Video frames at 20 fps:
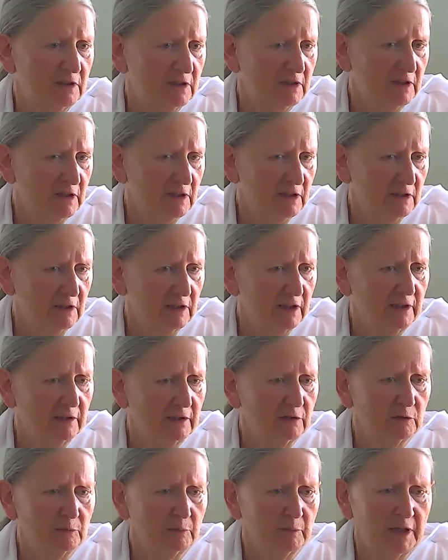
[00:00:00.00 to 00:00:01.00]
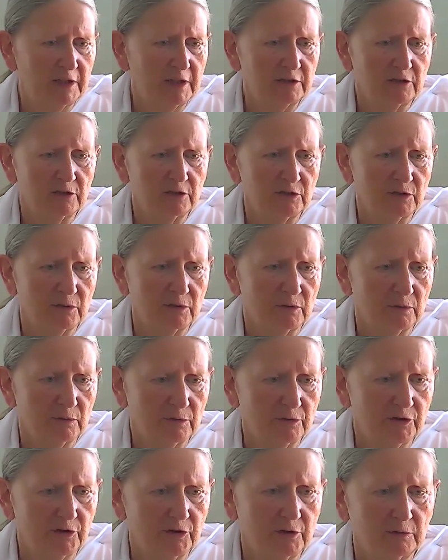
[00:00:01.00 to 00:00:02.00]
in legal matters
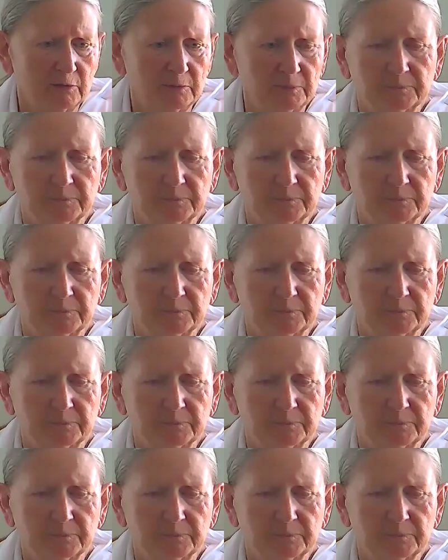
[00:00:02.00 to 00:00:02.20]
also.